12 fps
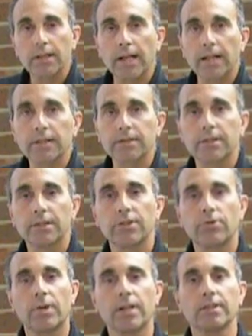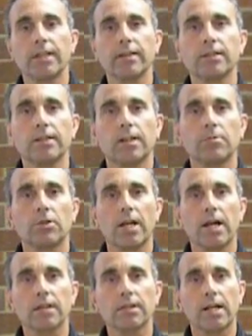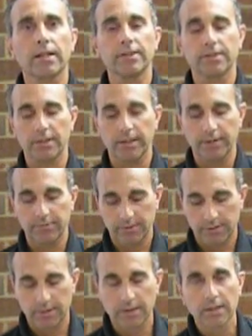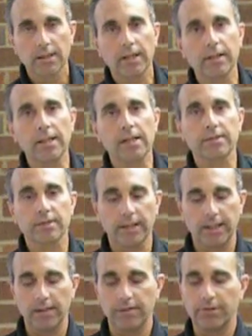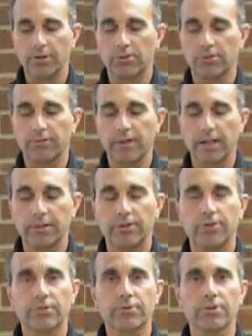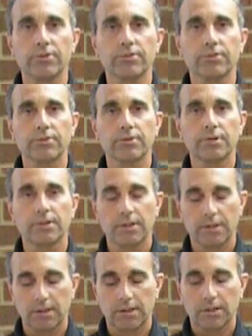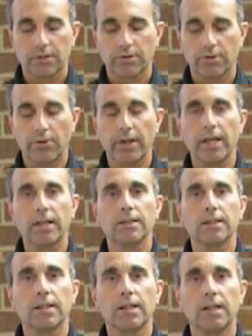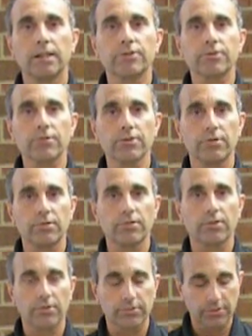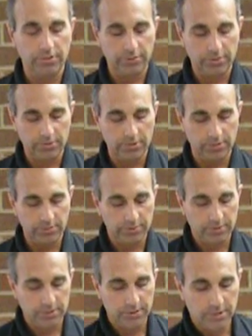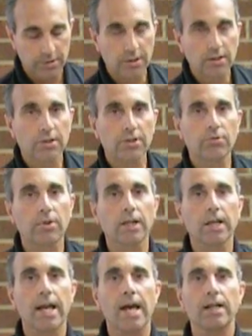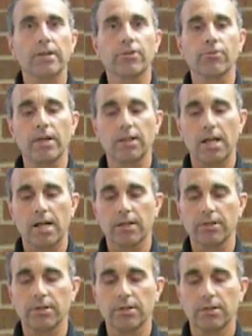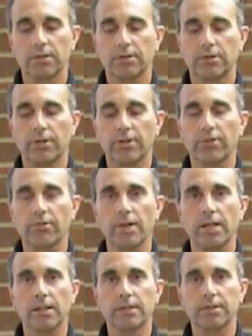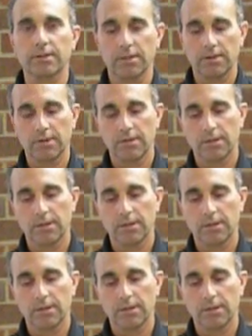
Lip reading: Next, you'll want to take the double lock locking sleeve. In that sleeve, you will find two screws. Go ahead and unscrew those two screws. You'll want to add a thread locker to the threads